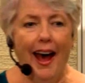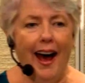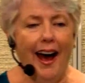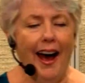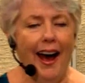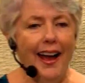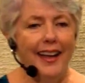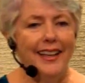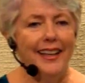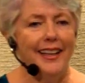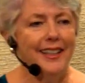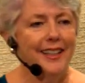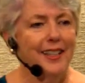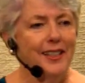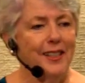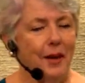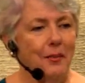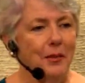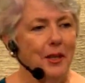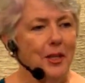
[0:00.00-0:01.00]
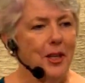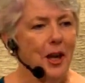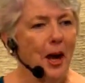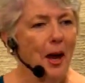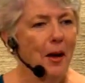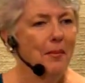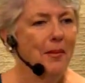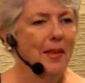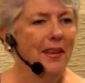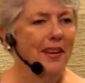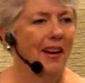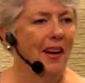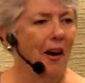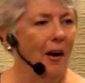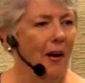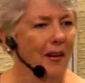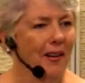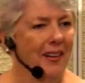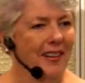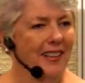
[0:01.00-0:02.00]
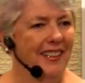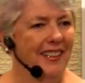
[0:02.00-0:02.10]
I get a summer job there.